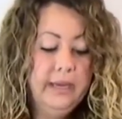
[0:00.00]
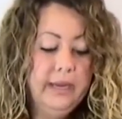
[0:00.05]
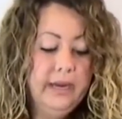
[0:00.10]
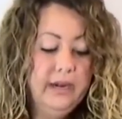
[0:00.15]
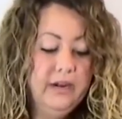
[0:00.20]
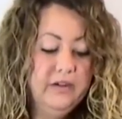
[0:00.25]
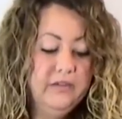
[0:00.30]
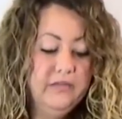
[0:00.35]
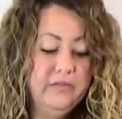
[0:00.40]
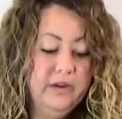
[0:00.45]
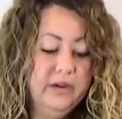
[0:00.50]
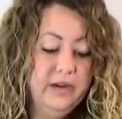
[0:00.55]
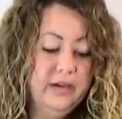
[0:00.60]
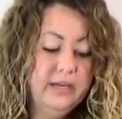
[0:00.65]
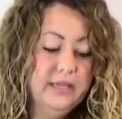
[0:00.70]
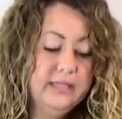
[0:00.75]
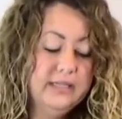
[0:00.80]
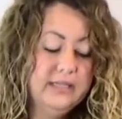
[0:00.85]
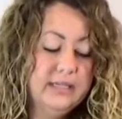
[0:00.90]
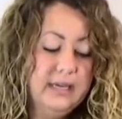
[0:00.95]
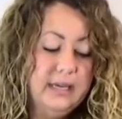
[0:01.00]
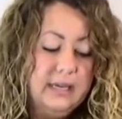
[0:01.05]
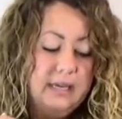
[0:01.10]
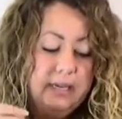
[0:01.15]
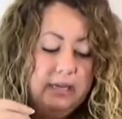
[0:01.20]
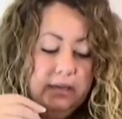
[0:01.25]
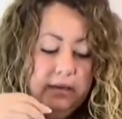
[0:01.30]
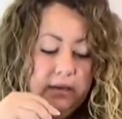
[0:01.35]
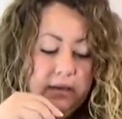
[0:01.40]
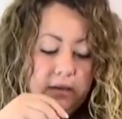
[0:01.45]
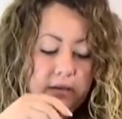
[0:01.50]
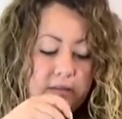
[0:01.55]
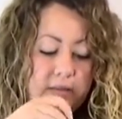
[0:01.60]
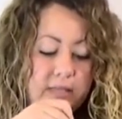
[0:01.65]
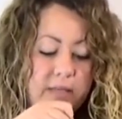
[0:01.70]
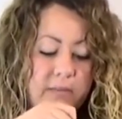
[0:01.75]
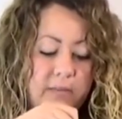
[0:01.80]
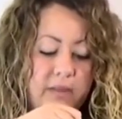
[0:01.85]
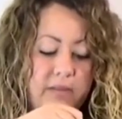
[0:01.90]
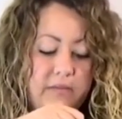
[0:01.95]
interference, and
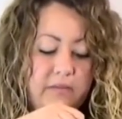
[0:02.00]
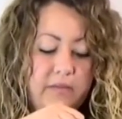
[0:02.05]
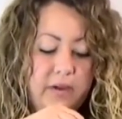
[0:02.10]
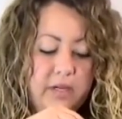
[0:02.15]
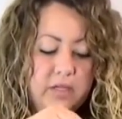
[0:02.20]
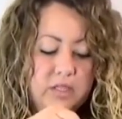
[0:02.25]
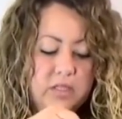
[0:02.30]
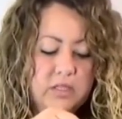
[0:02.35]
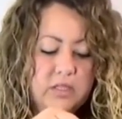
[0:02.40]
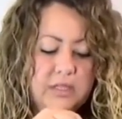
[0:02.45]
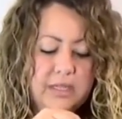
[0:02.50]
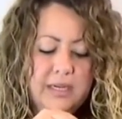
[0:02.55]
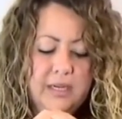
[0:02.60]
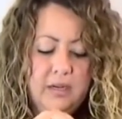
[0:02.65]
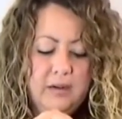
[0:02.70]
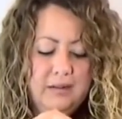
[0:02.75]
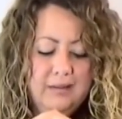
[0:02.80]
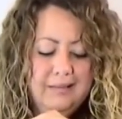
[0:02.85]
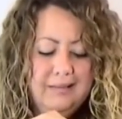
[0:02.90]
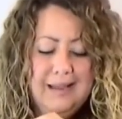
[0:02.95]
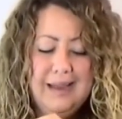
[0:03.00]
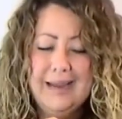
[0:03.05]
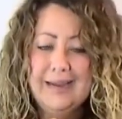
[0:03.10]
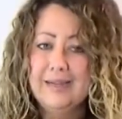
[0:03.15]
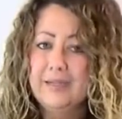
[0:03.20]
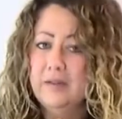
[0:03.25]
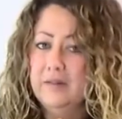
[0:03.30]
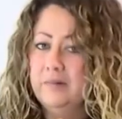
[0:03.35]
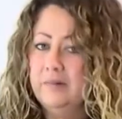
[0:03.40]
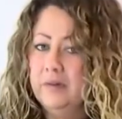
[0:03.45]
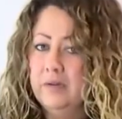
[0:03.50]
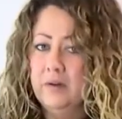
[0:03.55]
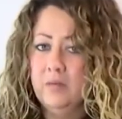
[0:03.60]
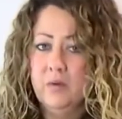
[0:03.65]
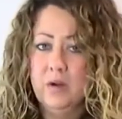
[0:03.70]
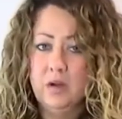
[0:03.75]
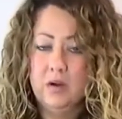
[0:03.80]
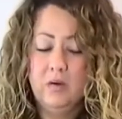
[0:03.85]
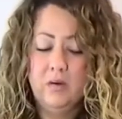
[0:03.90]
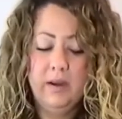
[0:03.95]
some of the functions on your clock don't want to
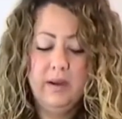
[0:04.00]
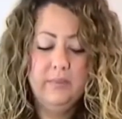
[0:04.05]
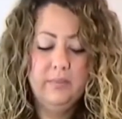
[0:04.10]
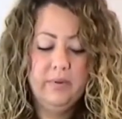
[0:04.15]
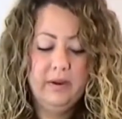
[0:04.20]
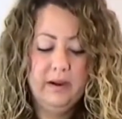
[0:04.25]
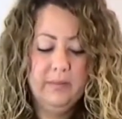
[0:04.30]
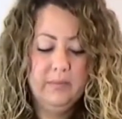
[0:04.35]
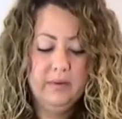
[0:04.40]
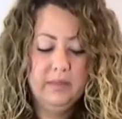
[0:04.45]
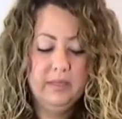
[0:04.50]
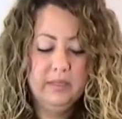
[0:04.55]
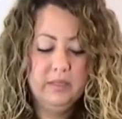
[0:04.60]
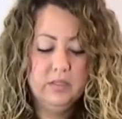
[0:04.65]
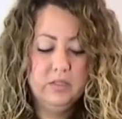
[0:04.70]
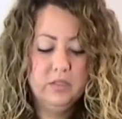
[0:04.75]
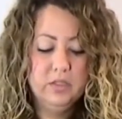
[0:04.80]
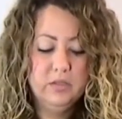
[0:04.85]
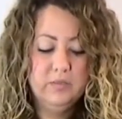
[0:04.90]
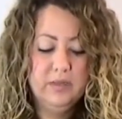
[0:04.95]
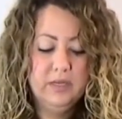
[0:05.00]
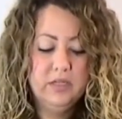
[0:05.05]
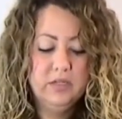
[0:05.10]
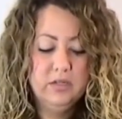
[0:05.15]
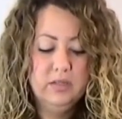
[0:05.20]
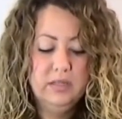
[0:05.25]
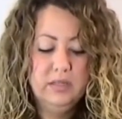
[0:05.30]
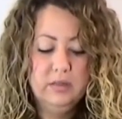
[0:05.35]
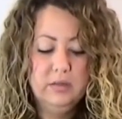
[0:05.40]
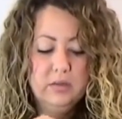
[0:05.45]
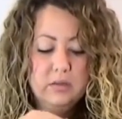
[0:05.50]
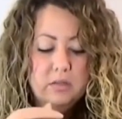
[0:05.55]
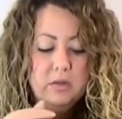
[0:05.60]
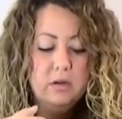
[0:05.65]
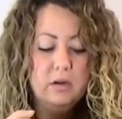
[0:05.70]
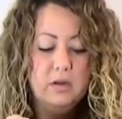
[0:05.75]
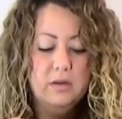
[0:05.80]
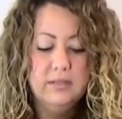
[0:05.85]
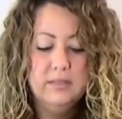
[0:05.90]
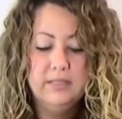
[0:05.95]
work quite properly. So just make sure that those
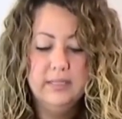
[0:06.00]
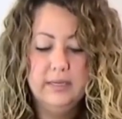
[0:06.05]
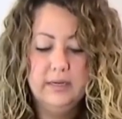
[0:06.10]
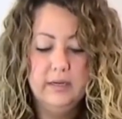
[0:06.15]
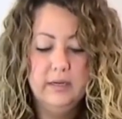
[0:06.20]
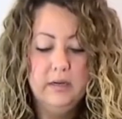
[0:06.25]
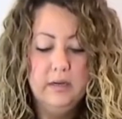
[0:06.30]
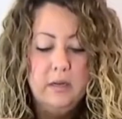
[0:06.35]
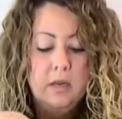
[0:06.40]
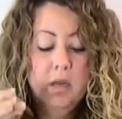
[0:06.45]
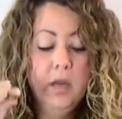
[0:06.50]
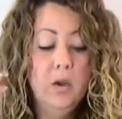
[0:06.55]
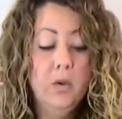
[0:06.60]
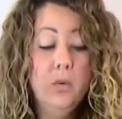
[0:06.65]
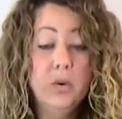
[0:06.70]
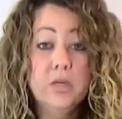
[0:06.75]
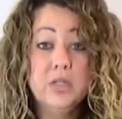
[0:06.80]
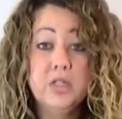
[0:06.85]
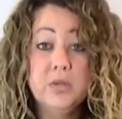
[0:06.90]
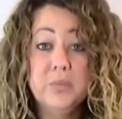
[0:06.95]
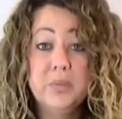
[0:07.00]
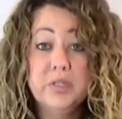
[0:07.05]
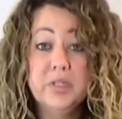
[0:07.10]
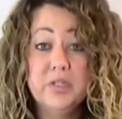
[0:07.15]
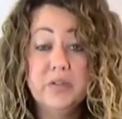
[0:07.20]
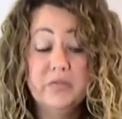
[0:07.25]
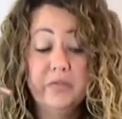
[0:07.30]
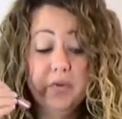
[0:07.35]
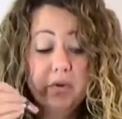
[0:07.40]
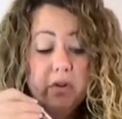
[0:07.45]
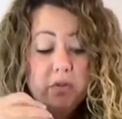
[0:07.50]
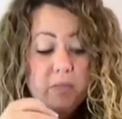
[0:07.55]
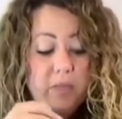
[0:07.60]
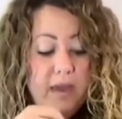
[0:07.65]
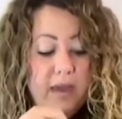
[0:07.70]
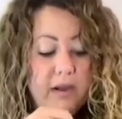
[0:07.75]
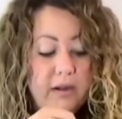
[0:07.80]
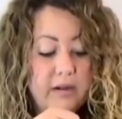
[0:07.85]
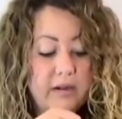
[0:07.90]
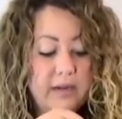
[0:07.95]
are all centered. Once you put your 4th
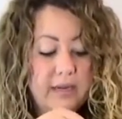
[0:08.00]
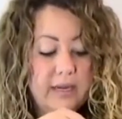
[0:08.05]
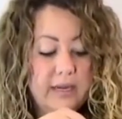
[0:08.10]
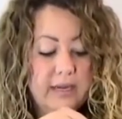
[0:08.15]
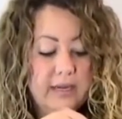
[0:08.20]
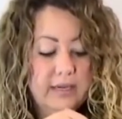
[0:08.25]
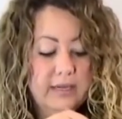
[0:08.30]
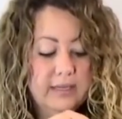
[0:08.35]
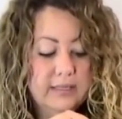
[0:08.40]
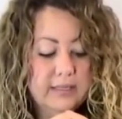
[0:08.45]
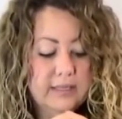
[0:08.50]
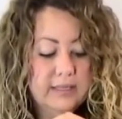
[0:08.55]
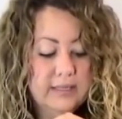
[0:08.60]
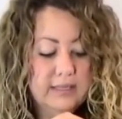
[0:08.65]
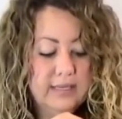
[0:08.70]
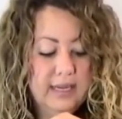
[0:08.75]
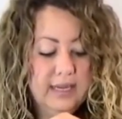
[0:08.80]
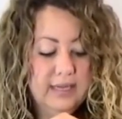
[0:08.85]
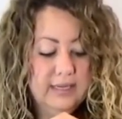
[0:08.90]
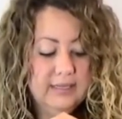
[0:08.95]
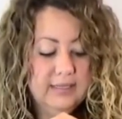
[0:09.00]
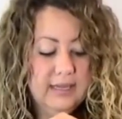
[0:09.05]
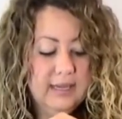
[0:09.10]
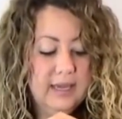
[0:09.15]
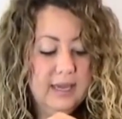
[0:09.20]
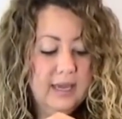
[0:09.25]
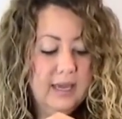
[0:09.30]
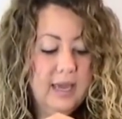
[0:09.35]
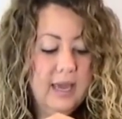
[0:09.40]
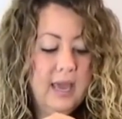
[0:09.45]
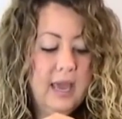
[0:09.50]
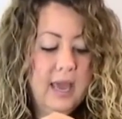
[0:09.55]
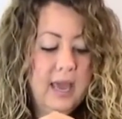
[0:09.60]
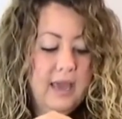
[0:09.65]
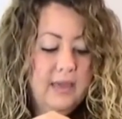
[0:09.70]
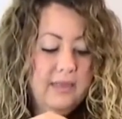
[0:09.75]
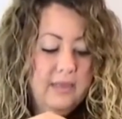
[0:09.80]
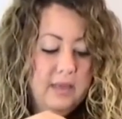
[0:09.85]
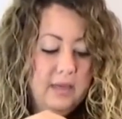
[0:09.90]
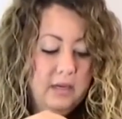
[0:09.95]
battery in, it's going to take a second,
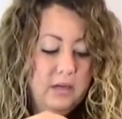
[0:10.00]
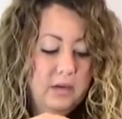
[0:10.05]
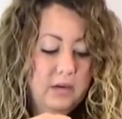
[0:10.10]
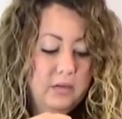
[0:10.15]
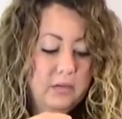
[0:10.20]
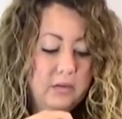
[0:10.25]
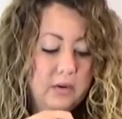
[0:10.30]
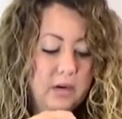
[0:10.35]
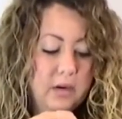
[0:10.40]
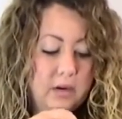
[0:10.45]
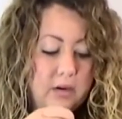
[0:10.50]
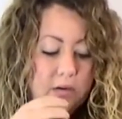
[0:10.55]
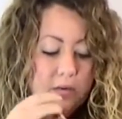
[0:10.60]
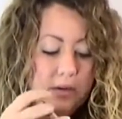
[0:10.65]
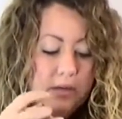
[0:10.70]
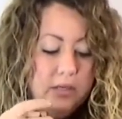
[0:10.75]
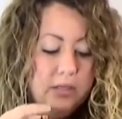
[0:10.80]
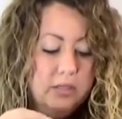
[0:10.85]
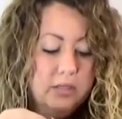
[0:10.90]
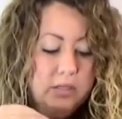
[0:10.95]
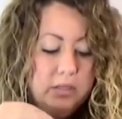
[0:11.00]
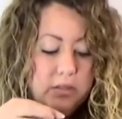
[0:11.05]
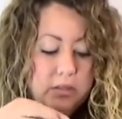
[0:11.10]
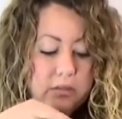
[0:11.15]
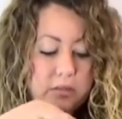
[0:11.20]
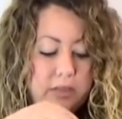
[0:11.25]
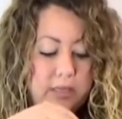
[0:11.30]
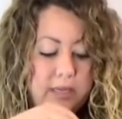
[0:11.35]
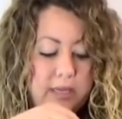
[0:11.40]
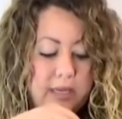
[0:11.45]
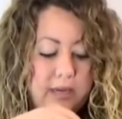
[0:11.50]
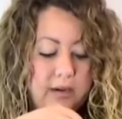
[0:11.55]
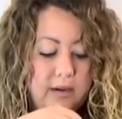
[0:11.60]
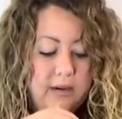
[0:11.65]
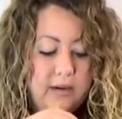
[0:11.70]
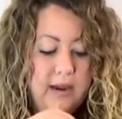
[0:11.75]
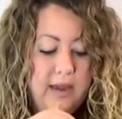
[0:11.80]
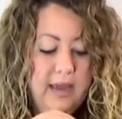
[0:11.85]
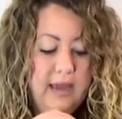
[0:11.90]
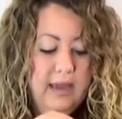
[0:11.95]
and then you are going to
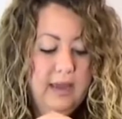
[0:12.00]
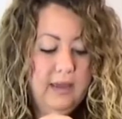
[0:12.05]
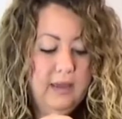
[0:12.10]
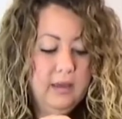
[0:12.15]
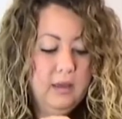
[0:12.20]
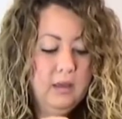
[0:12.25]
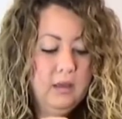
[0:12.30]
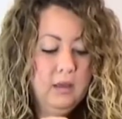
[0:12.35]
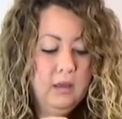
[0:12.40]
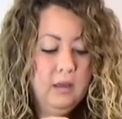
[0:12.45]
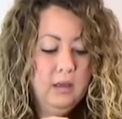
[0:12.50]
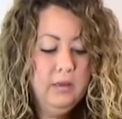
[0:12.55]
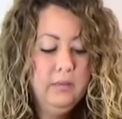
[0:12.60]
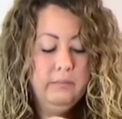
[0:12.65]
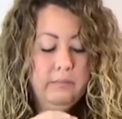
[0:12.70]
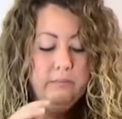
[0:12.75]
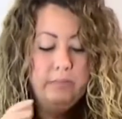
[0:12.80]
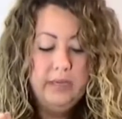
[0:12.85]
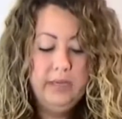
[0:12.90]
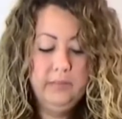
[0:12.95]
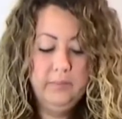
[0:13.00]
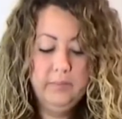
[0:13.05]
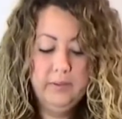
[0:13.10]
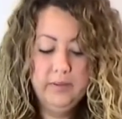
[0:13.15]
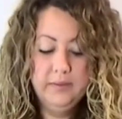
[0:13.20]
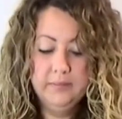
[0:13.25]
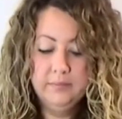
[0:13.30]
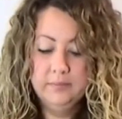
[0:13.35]
hear a beep.